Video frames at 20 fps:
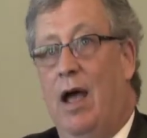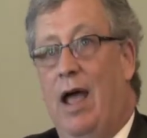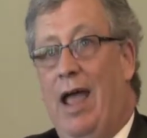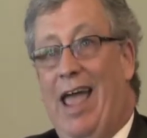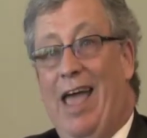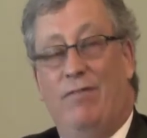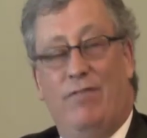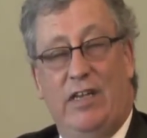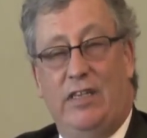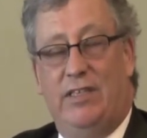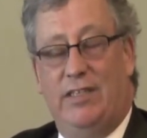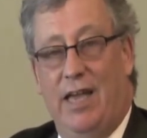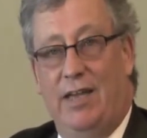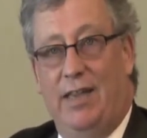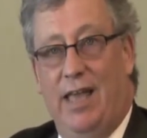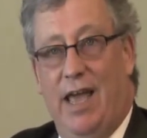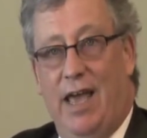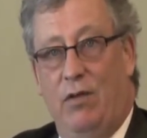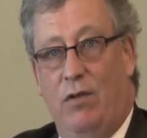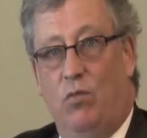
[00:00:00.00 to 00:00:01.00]
Having
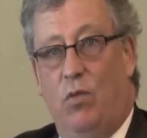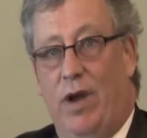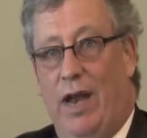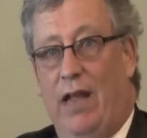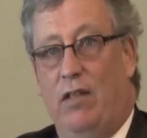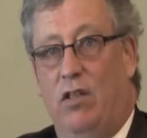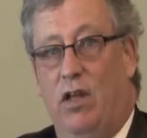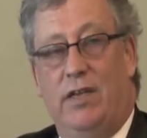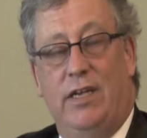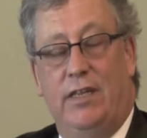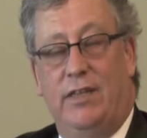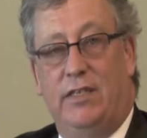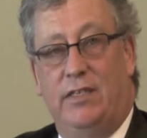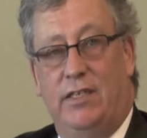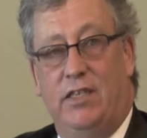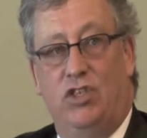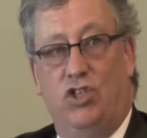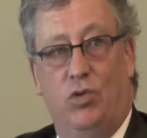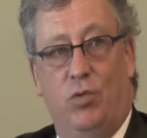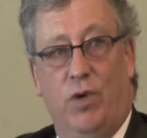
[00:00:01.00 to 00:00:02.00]
said that, when I look at the
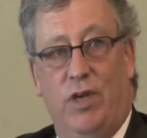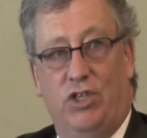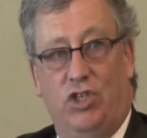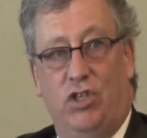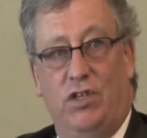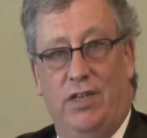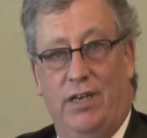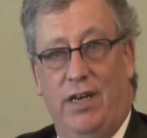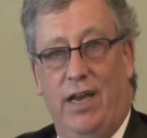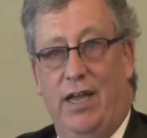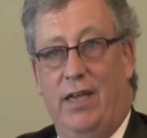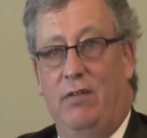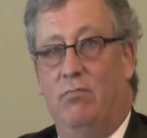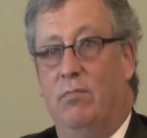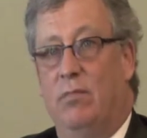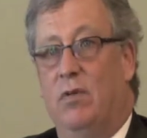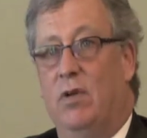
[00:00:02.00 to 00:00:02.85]
situation today,